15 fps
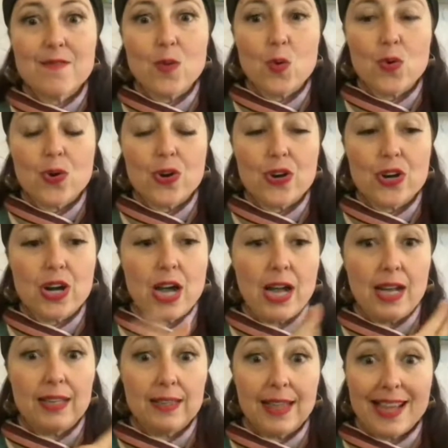for
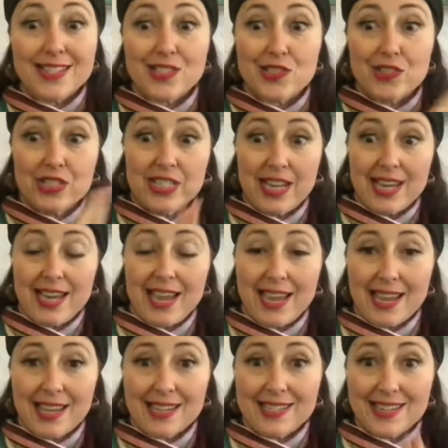uh, last Thursday
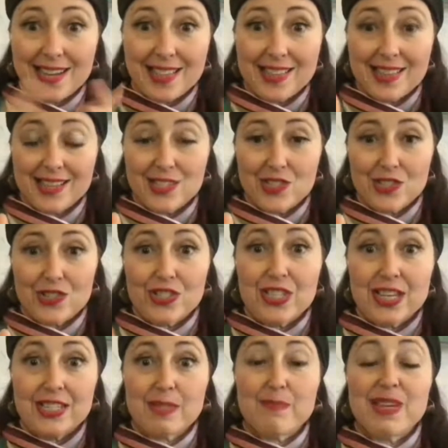and this
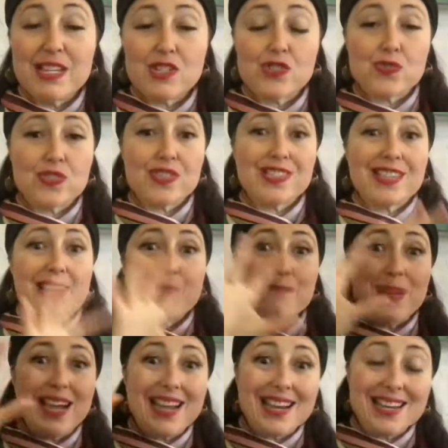Thursday to make sure
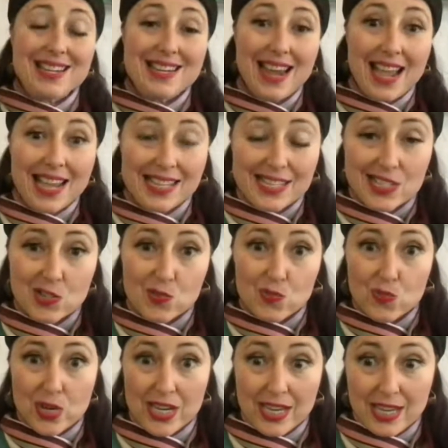that by next
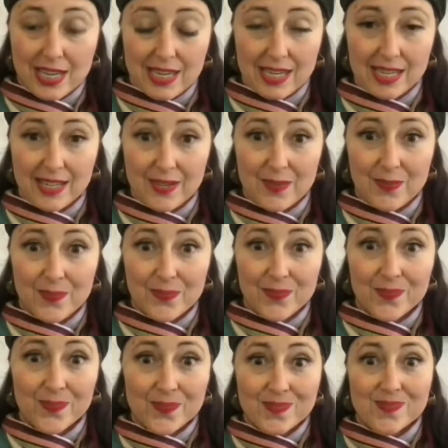week,
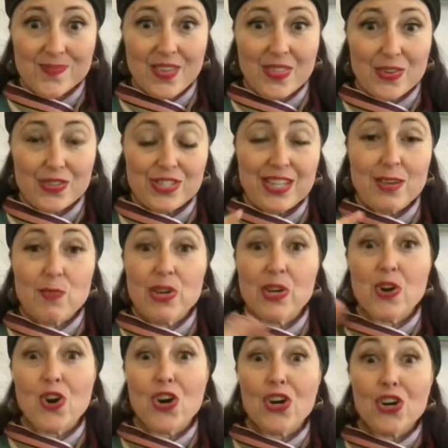Thursday,
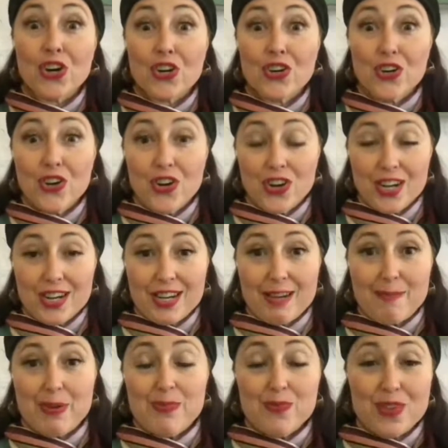we are caught
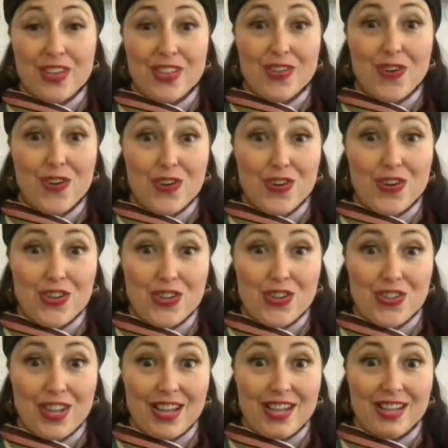up with
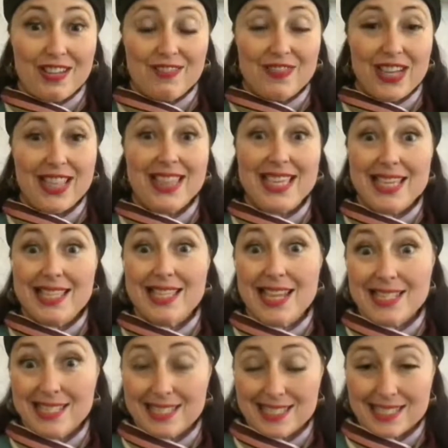all of the
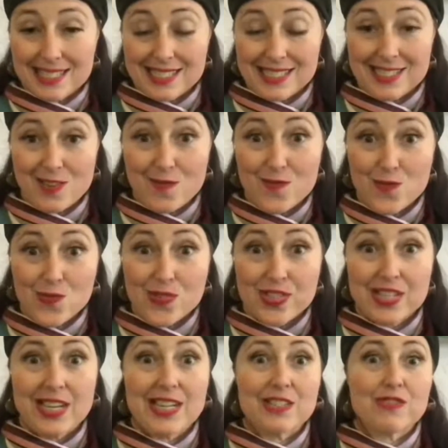lessons for
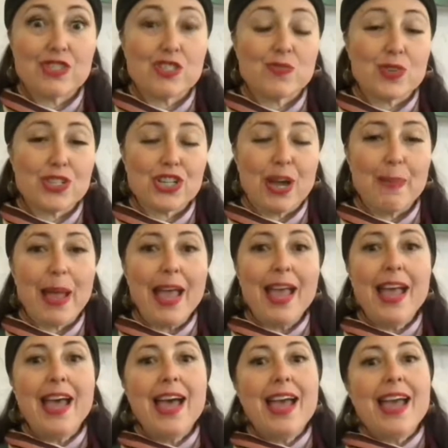the Take No Shit workshop.
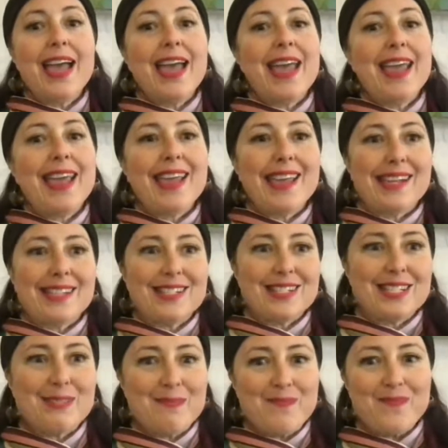
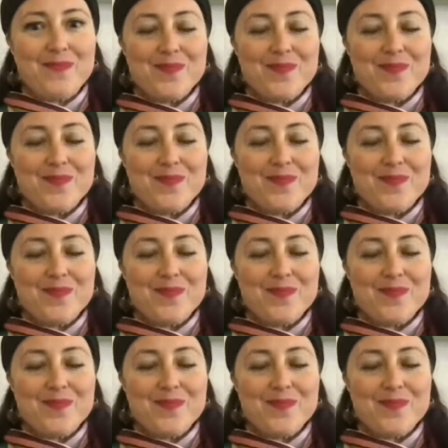And,